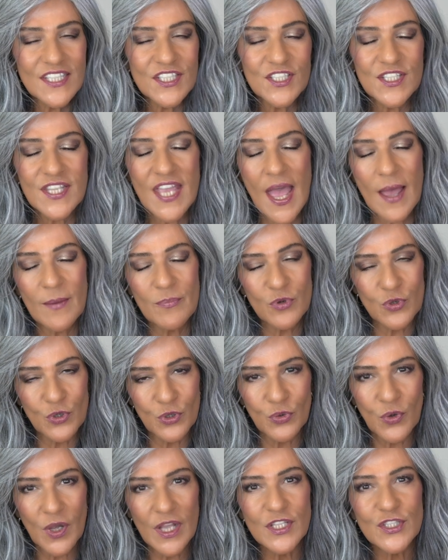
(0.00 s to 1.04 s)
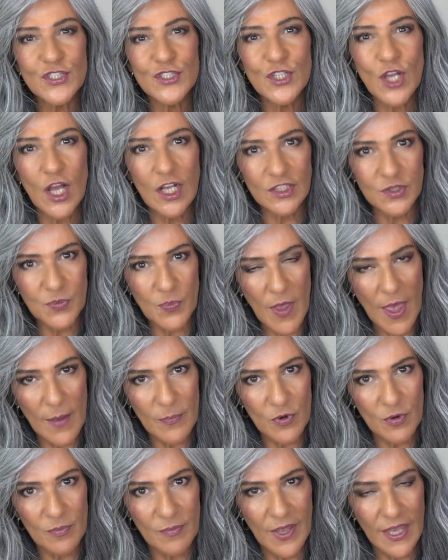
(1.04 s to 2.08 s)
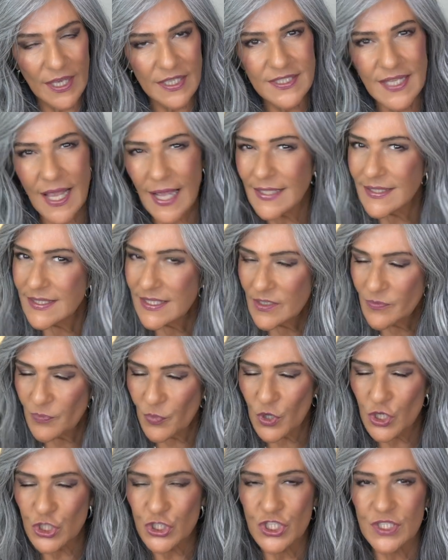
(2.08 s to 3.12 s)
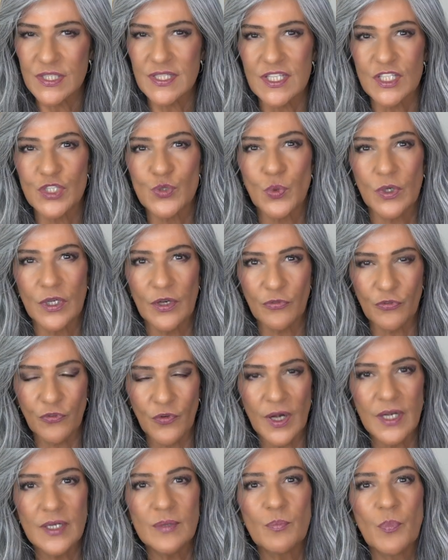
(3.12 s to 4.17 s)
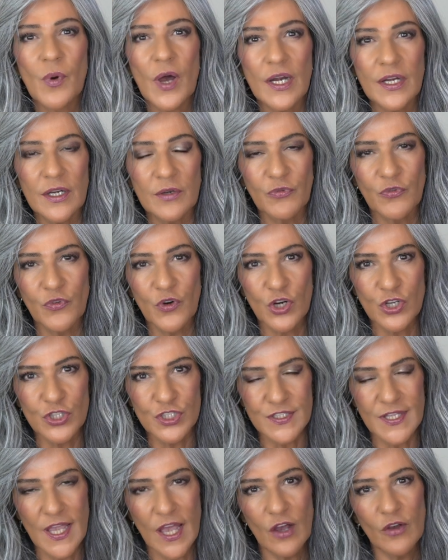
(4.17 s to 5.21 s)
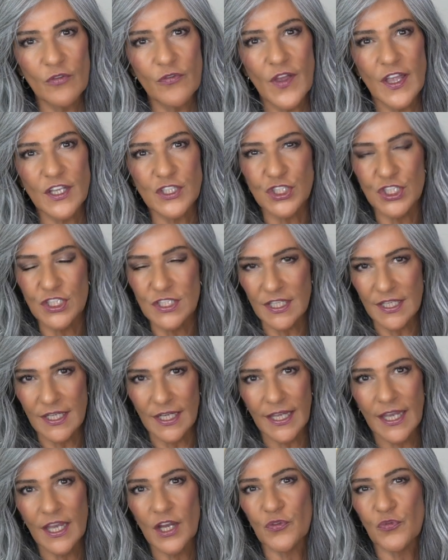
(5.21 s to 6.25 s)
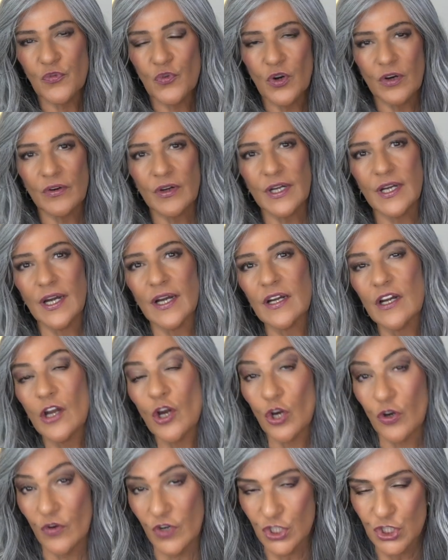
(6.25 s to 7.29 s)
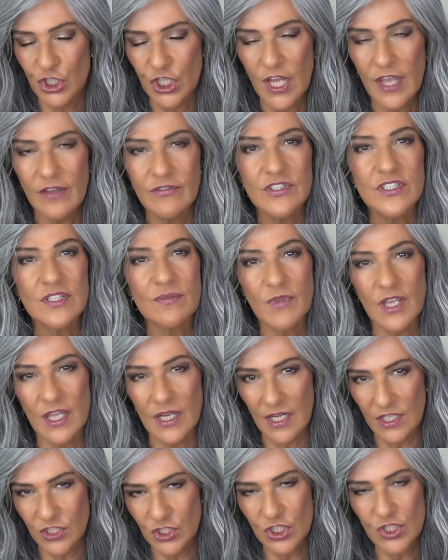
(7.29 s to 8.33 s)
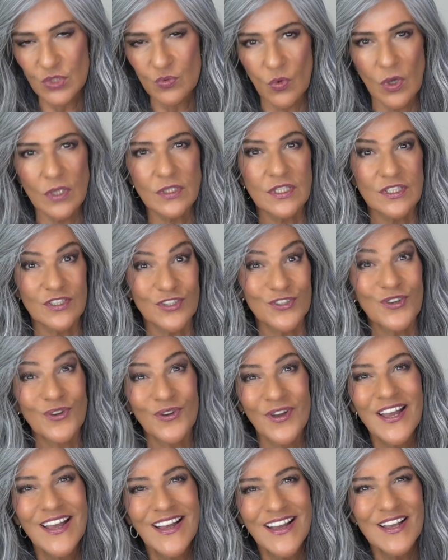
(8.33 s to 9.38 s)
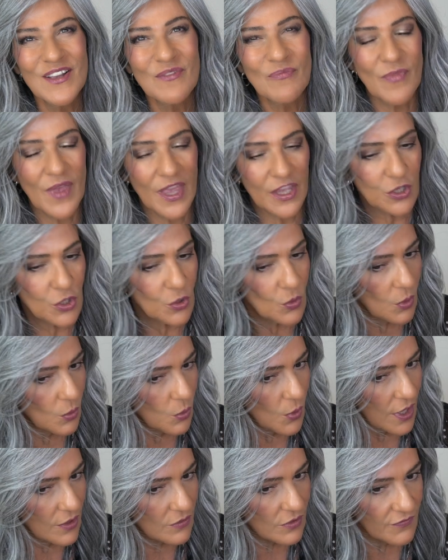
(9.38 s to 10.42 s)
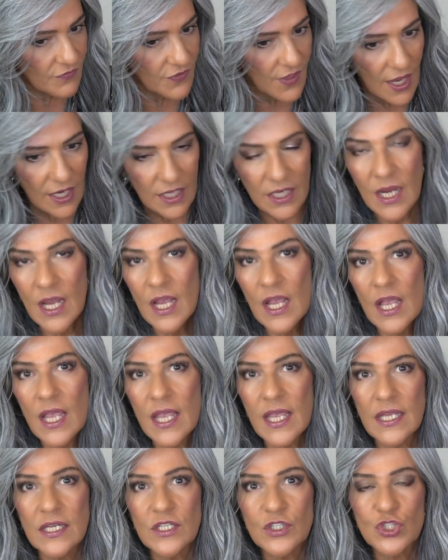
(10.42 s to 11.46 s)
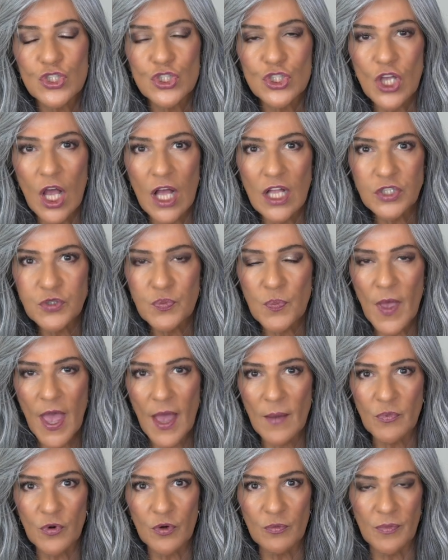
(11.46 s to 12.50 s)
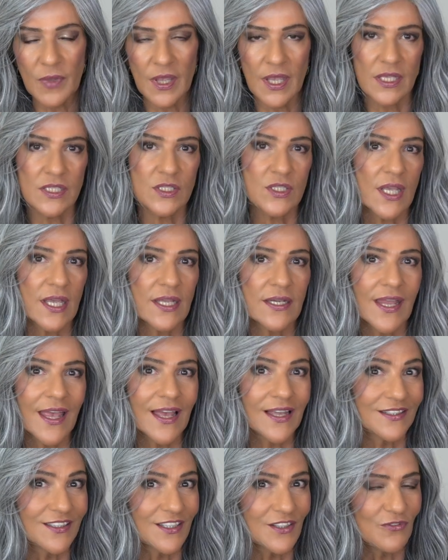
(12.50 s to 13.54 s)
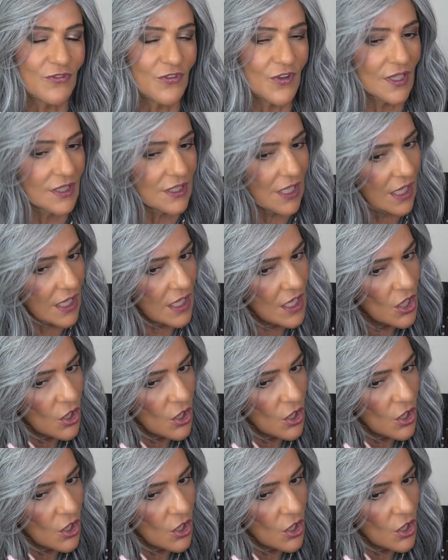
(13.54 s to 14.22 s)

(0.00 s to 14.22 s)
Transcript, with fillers: is Taboo in salt pepper mix. I didn't purchase this one. A friend bought it for herself and she didn't care for it on her and she gave it to me and I just wanted to make you aware of that. In salt pepper mix in Ellen Wille,